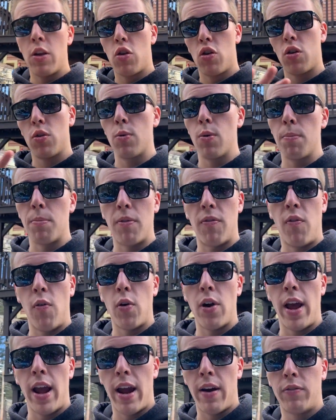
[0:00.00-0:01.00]
and show you a
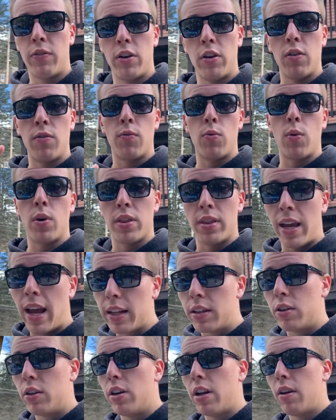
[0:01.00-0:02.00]
before and after of what
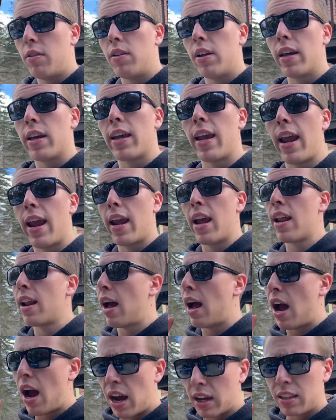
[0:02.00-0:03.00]
that turned out like,
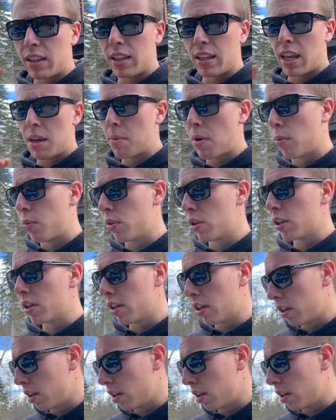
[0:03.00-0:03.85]
and I thought it came out really